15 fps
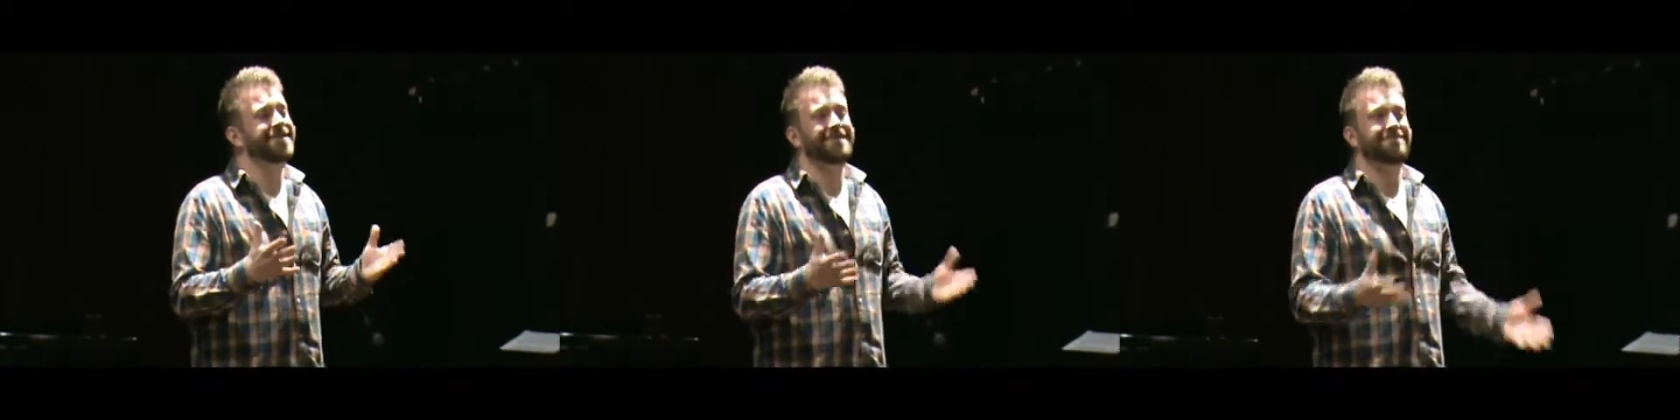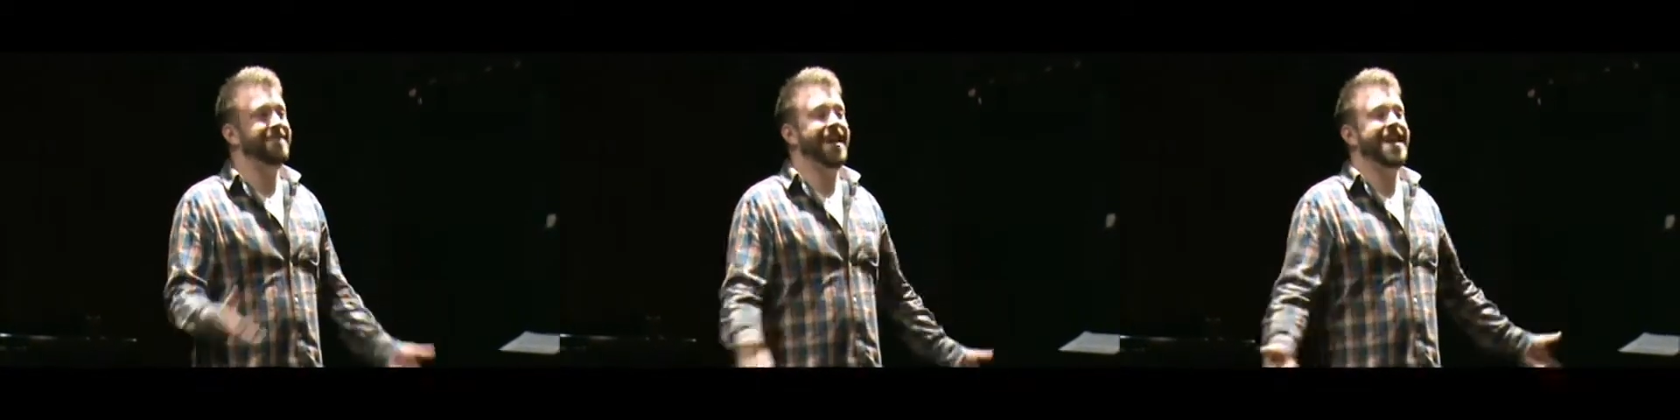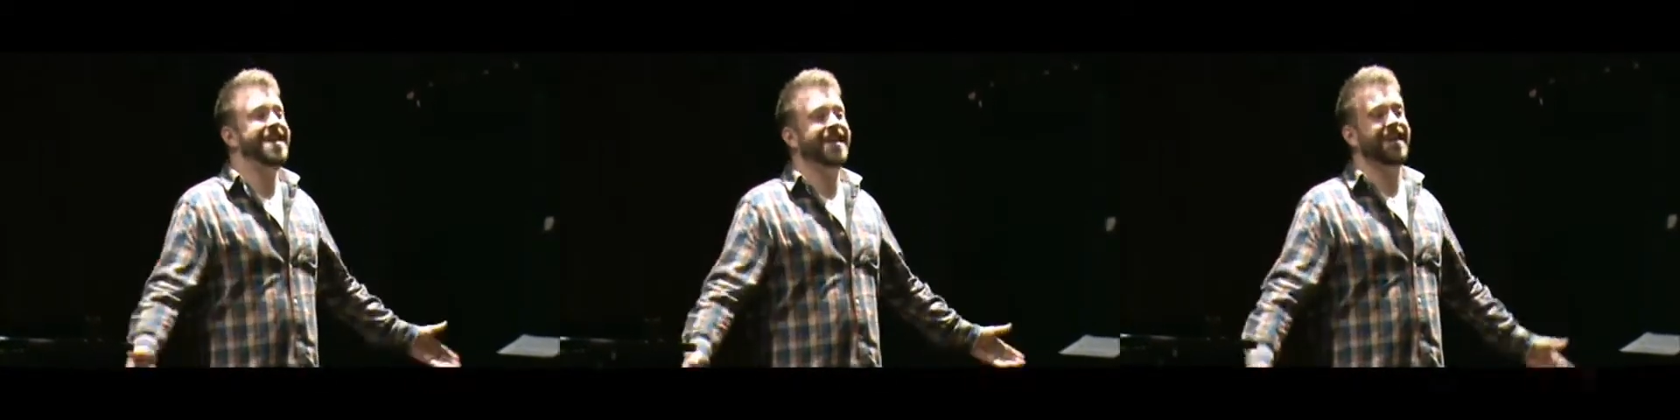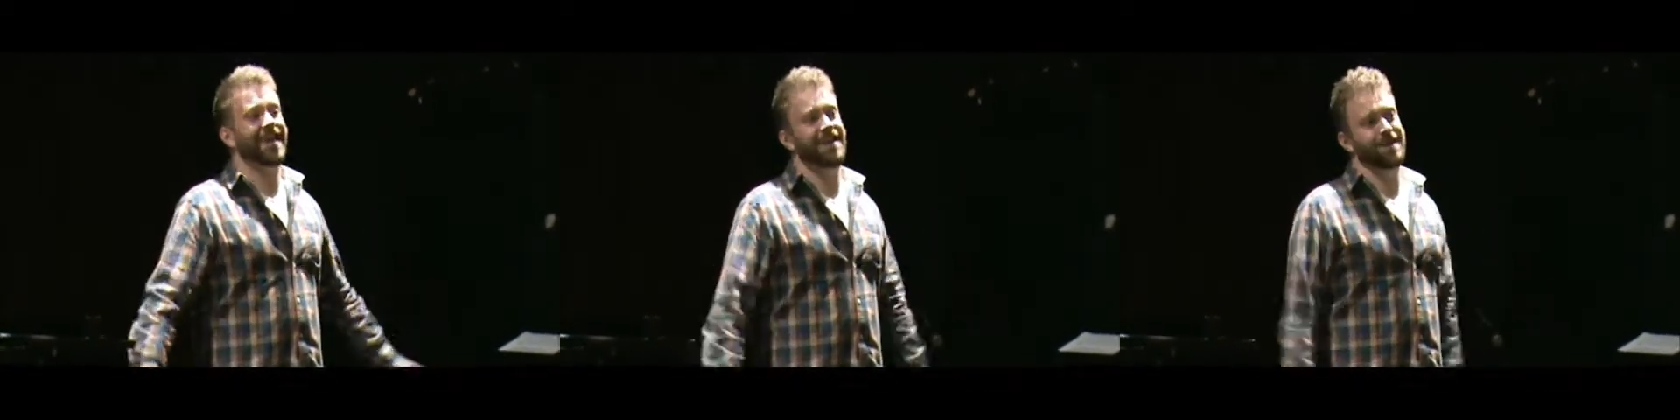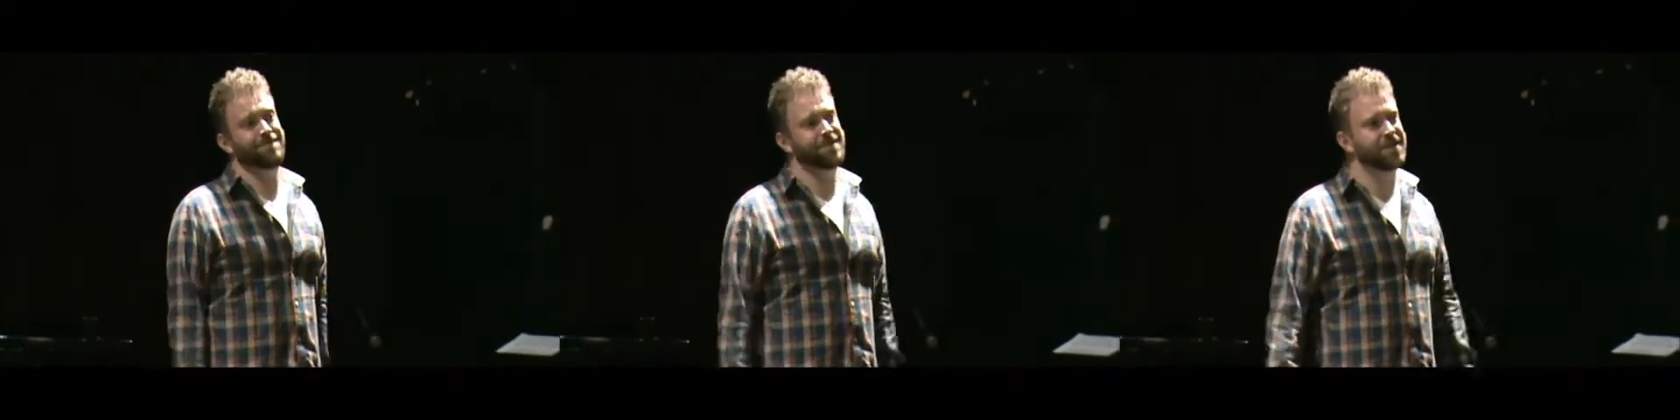to make
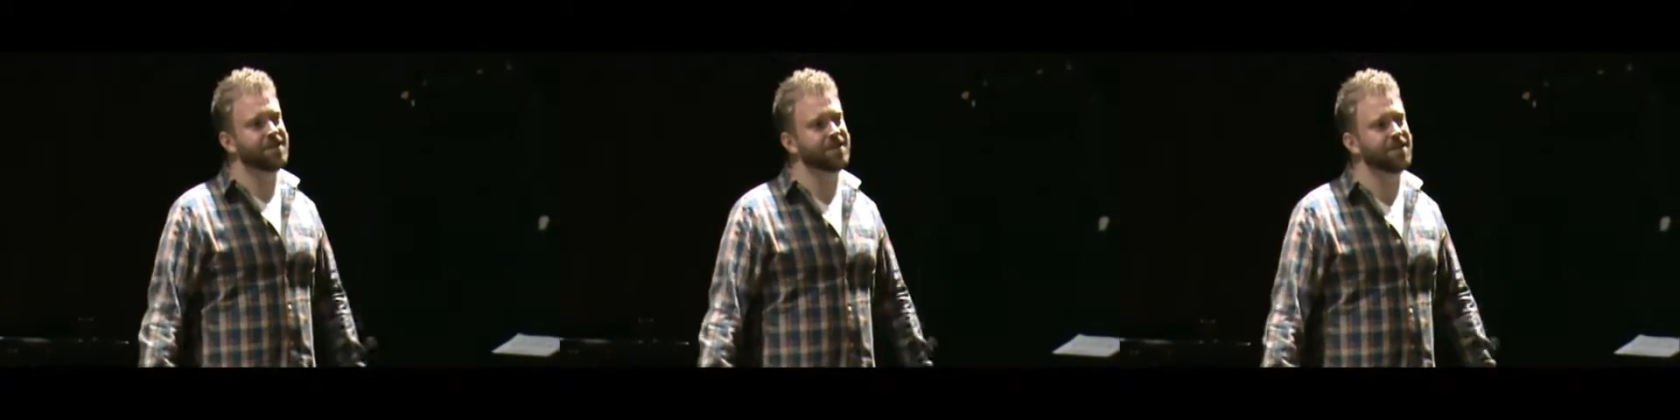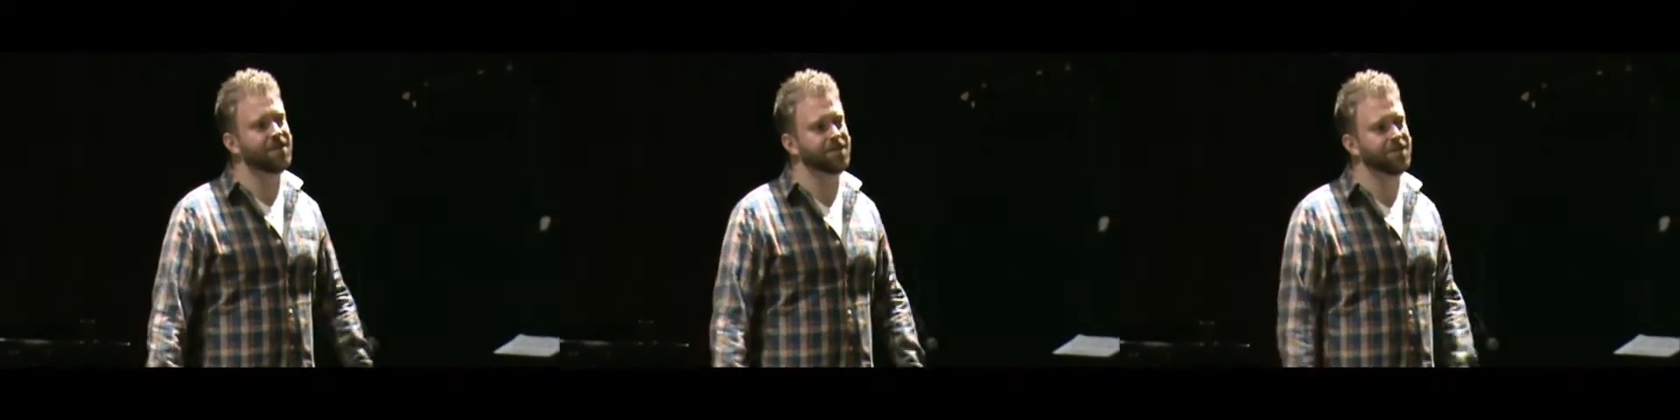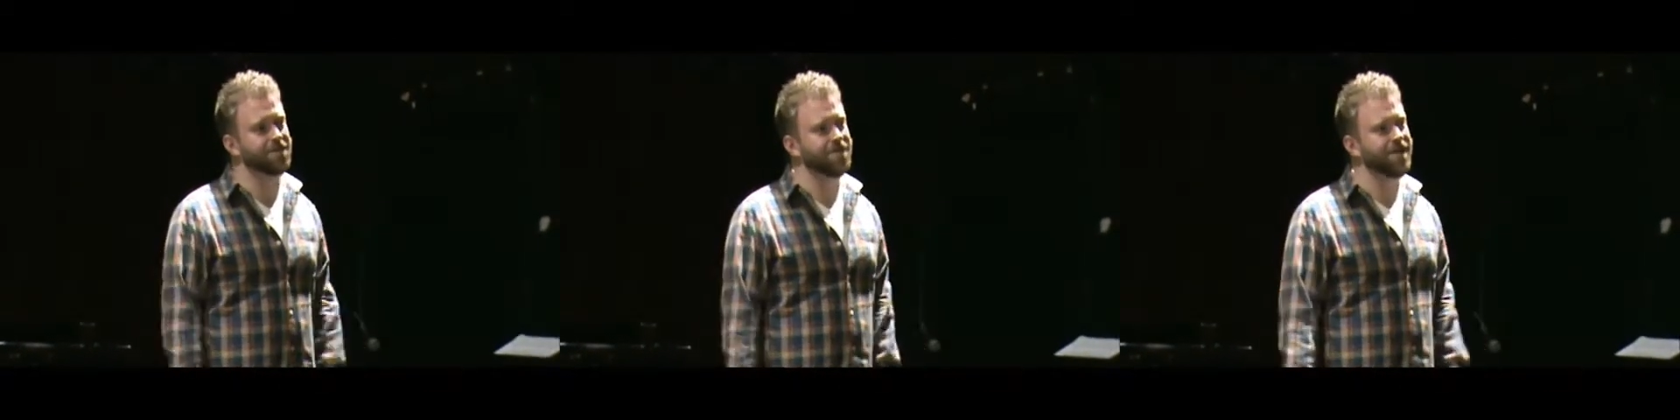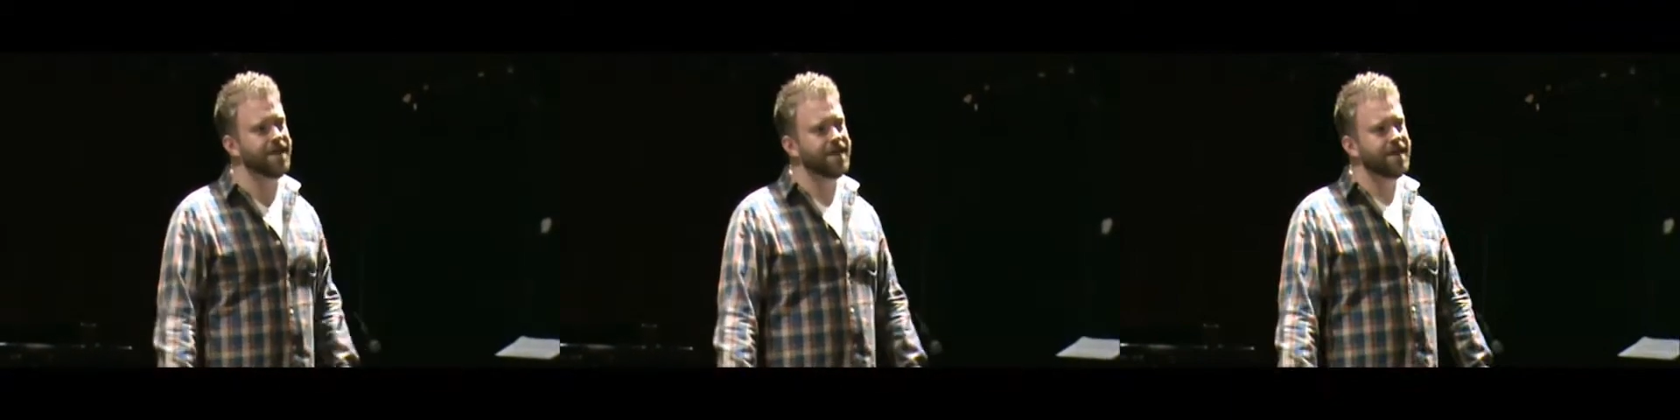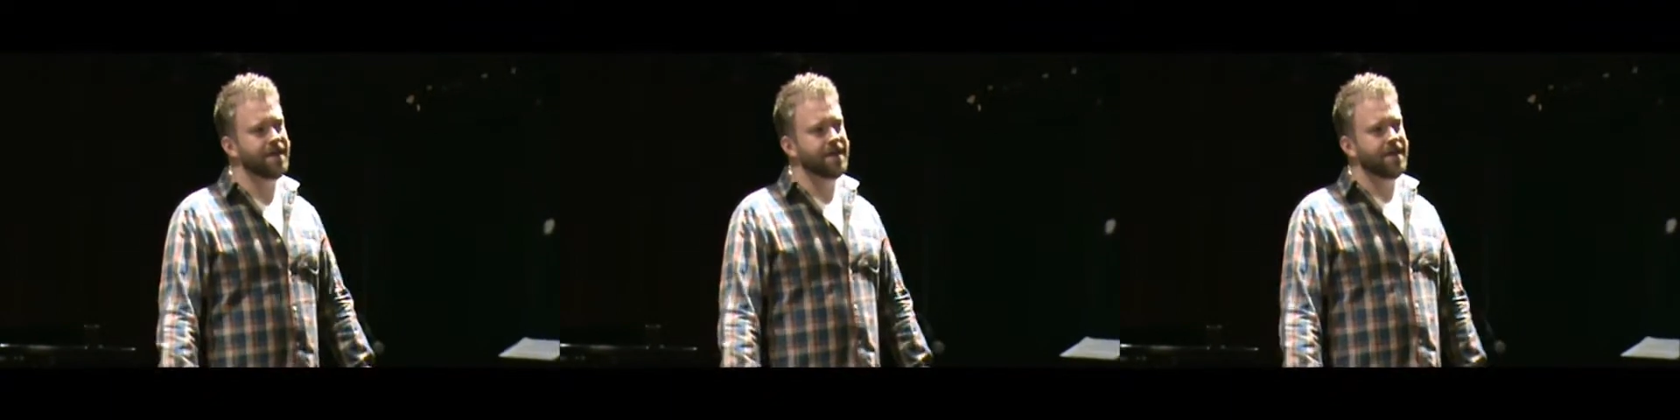it up to
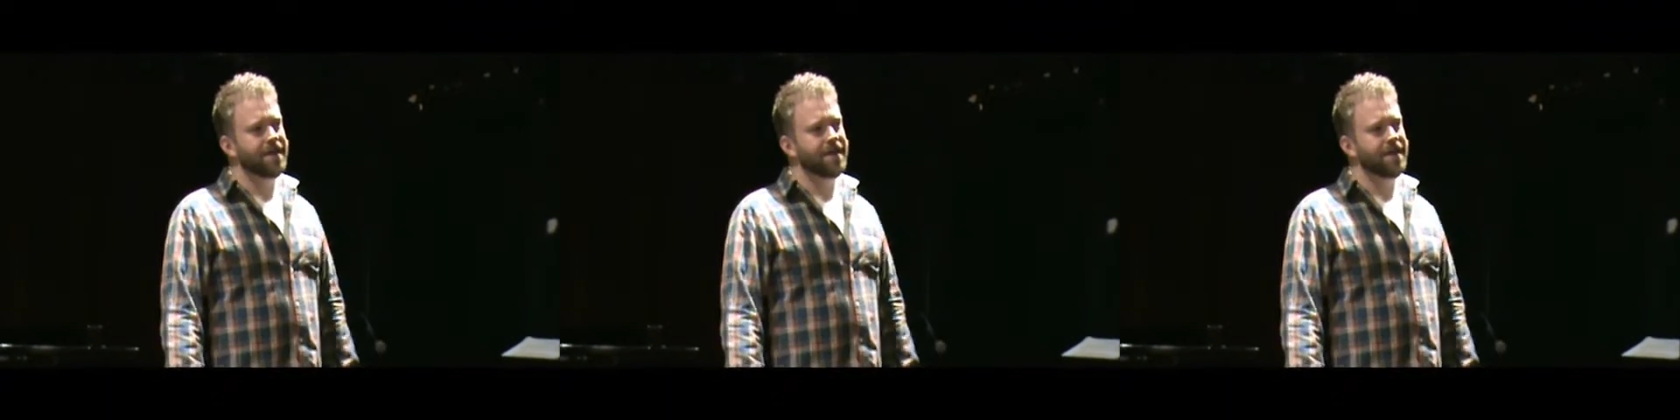you.